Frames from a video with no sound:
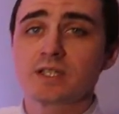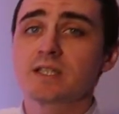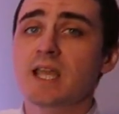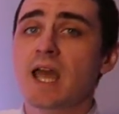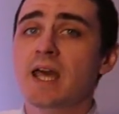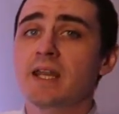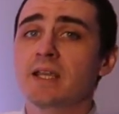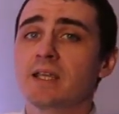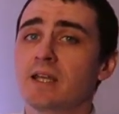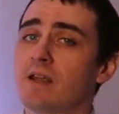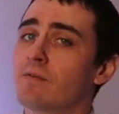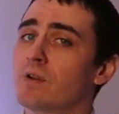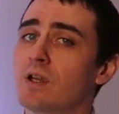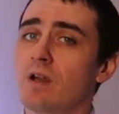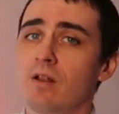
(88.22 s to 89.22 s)
it's static and
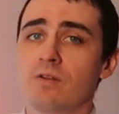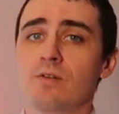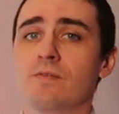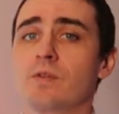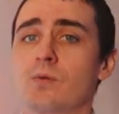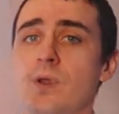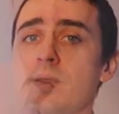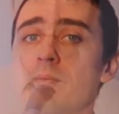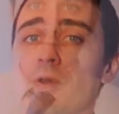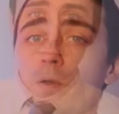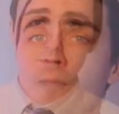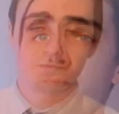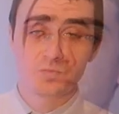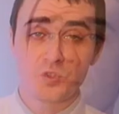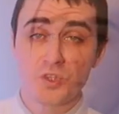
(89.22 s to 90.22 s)
every color of the
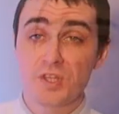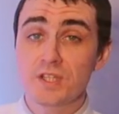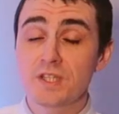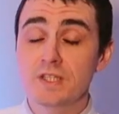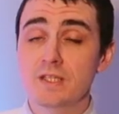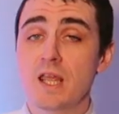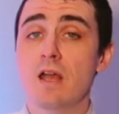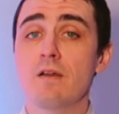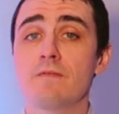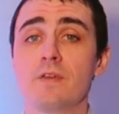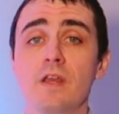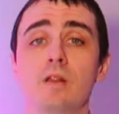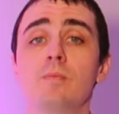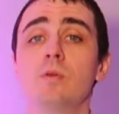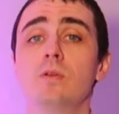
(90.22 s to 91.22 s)
rainbow. So this is now
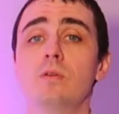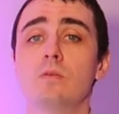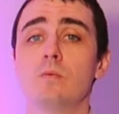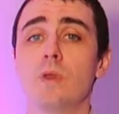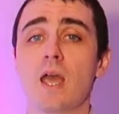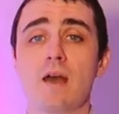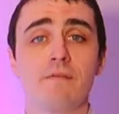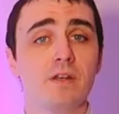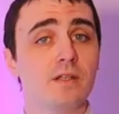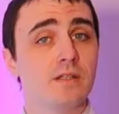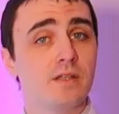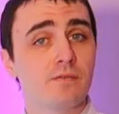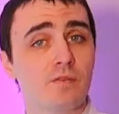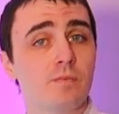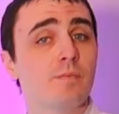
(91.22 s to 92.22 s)
available. We have it
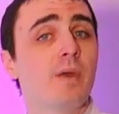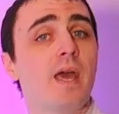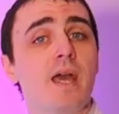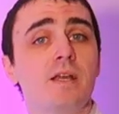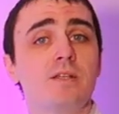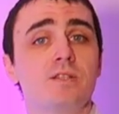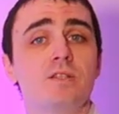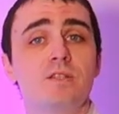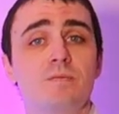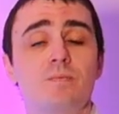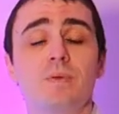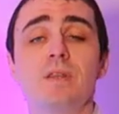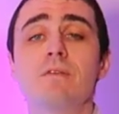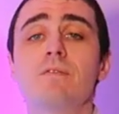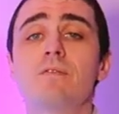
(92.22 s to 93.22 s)
in different packages.
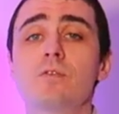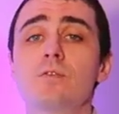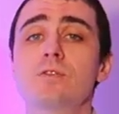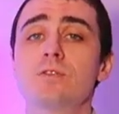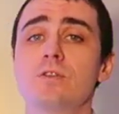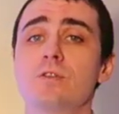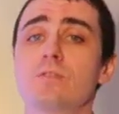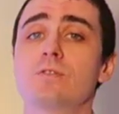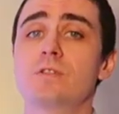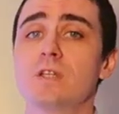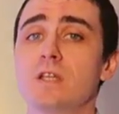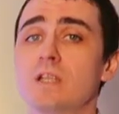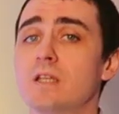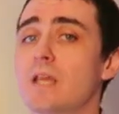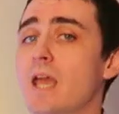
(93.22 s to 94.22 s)
Be the first in your
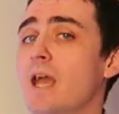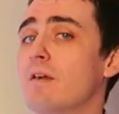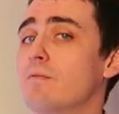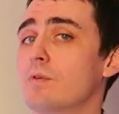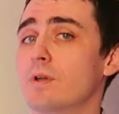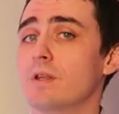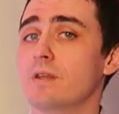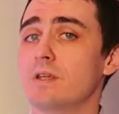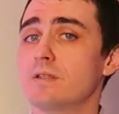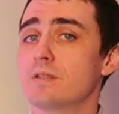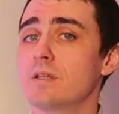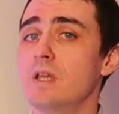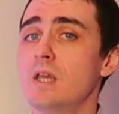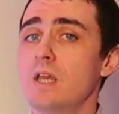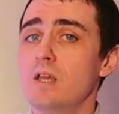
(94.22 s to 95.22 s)
city to have one of
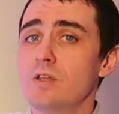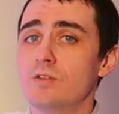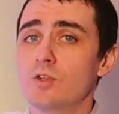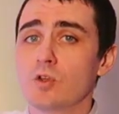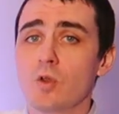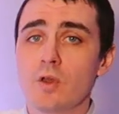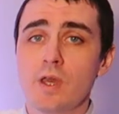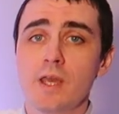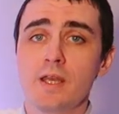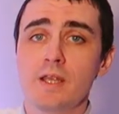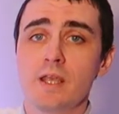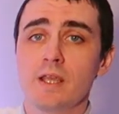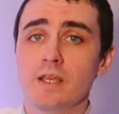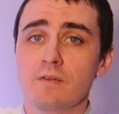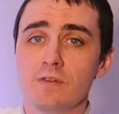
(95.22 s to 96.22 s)
these. So go ahead
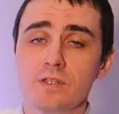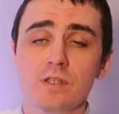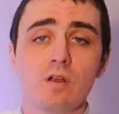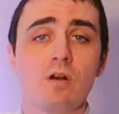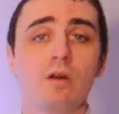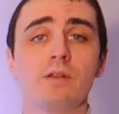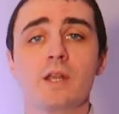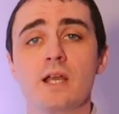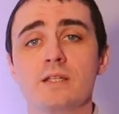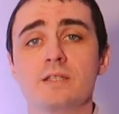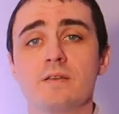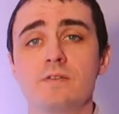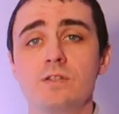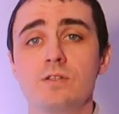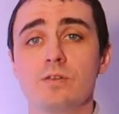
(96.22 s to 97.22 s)
and give us a call at
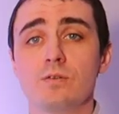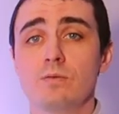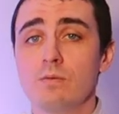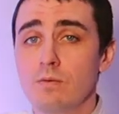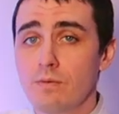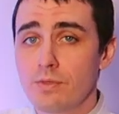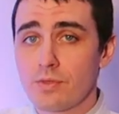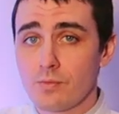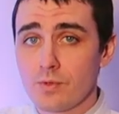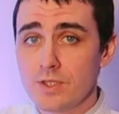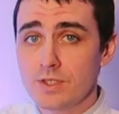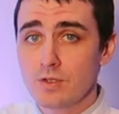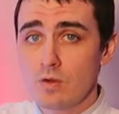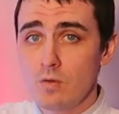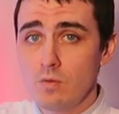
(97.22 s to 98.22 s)

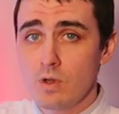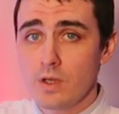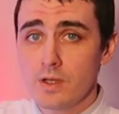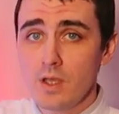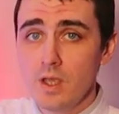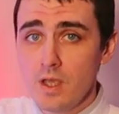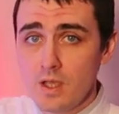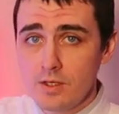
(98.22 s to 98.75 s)
972-301